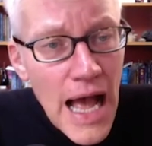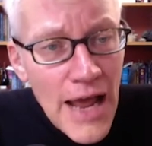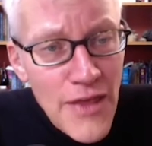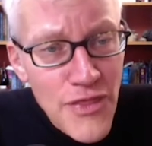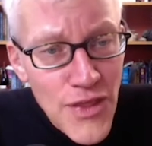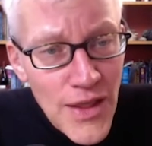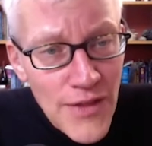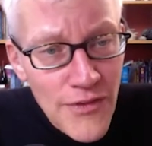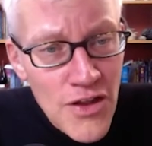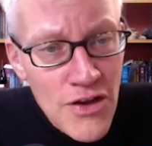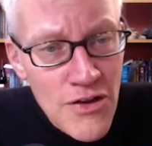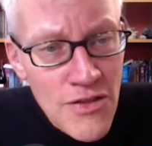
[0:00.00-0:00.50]
I
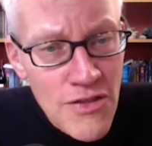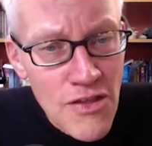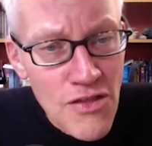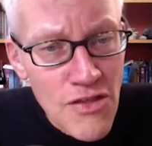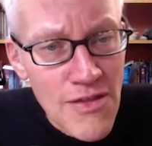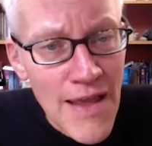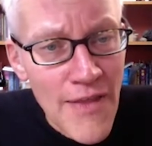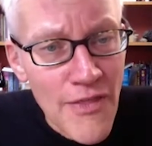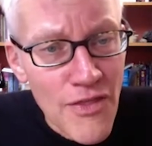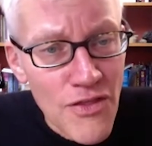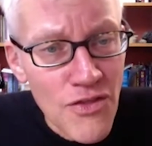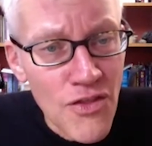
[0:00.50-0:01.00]
think there's a
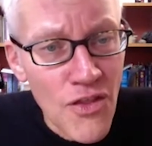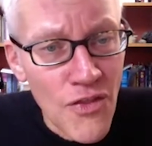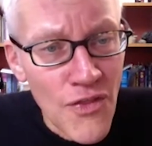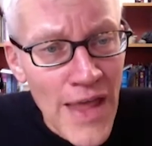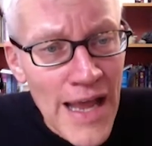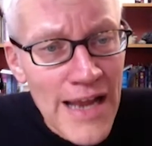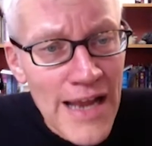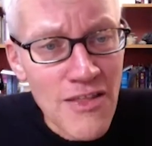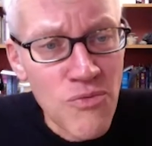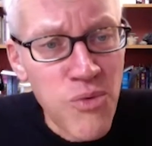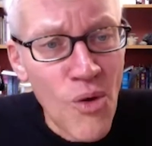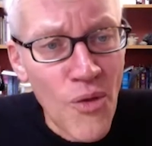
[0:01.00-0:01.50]
sense that
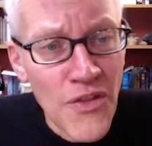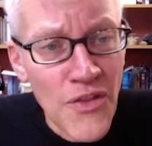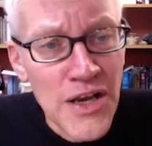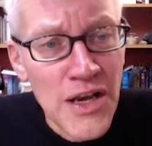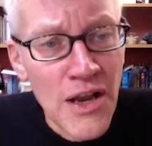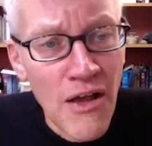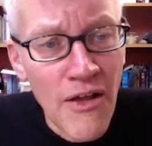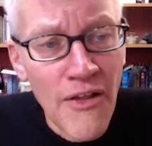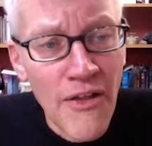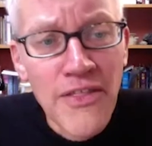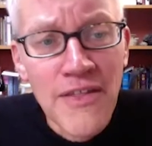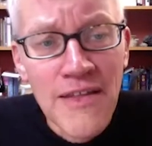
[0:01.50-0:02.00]
that's what the
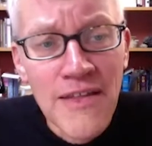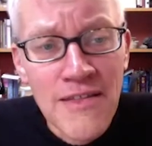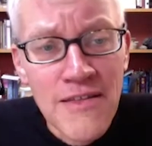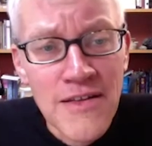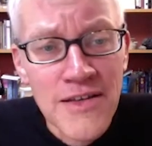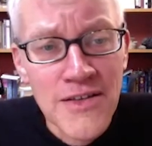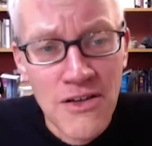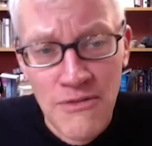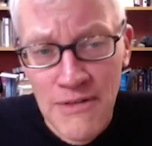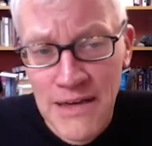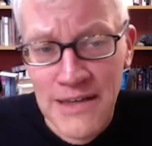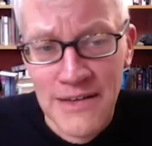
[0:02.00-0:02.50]
Nazis
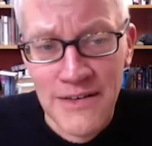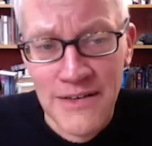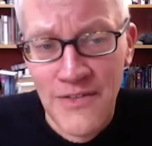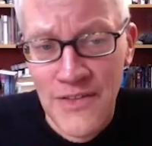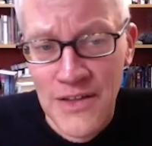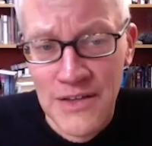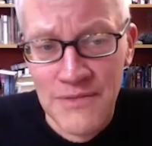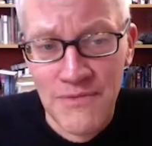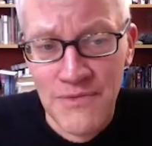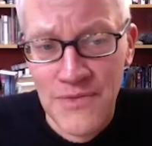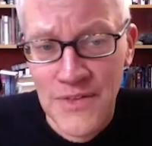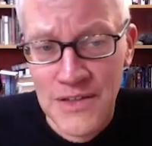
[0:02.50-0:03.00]
are doing
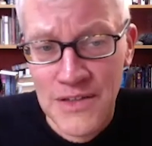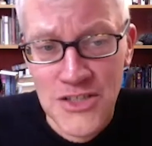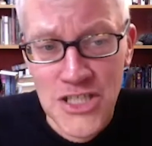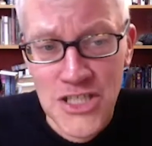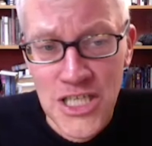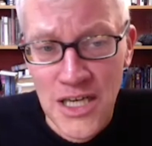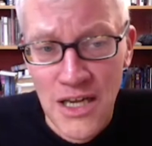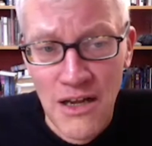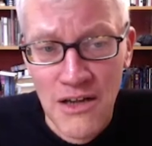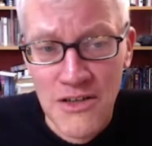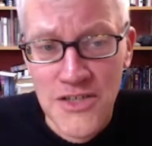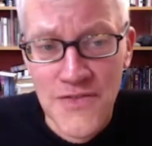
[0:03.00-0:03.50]
to the
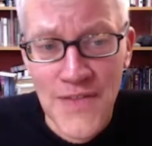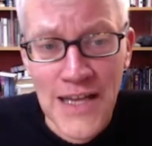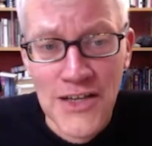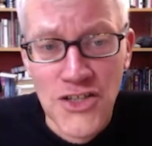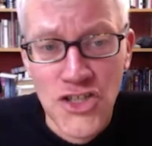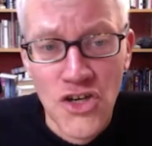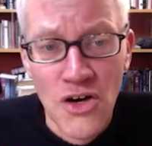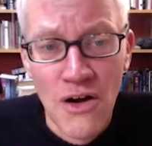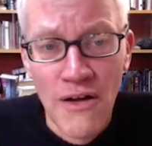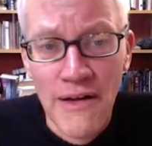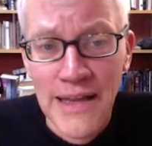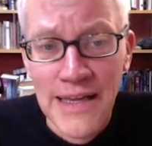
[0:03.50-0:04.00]
church. They're
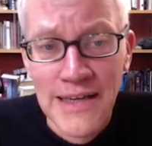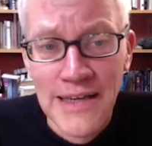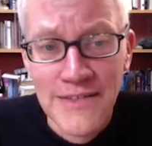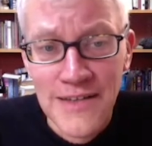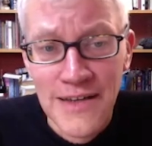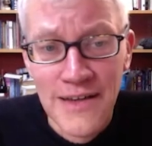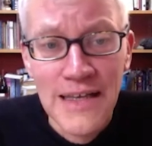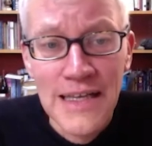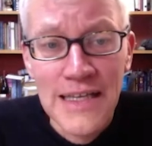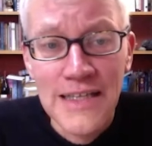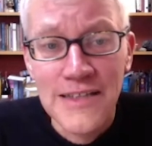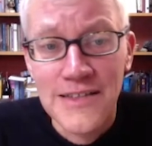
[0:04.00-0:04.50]
trying
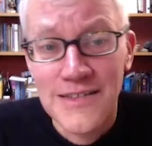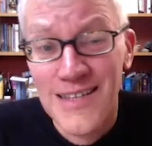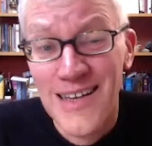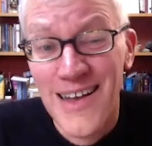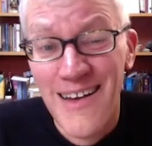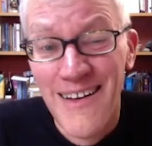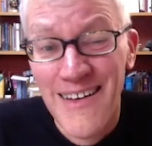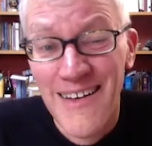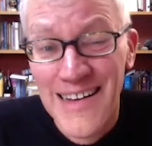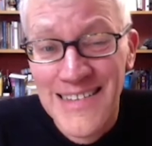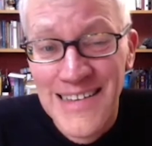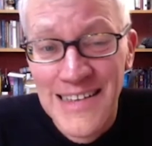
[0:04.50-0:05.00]
to
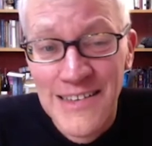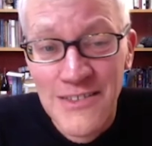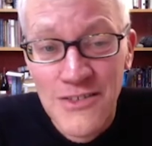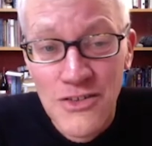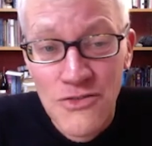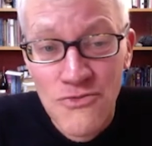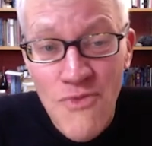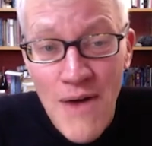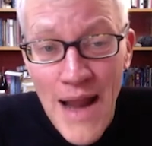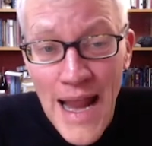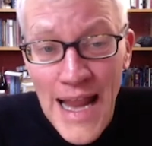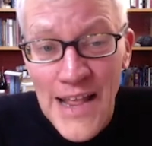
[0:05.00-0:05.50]
turn it
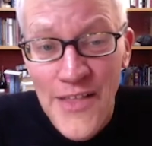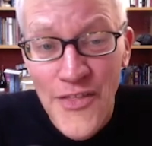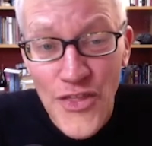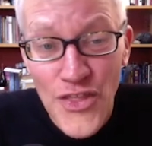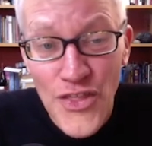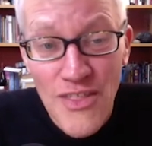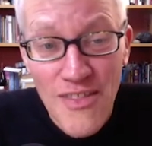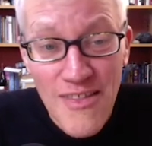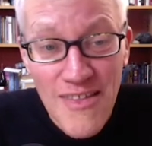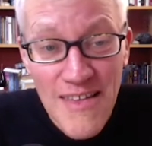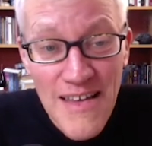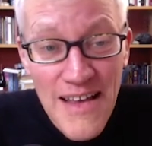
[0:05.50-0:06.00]
into
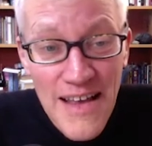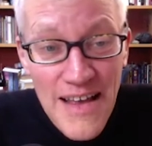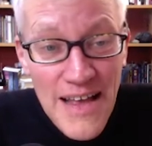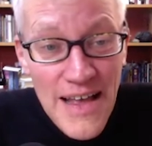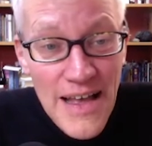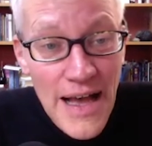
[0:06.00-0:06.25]
wraiths.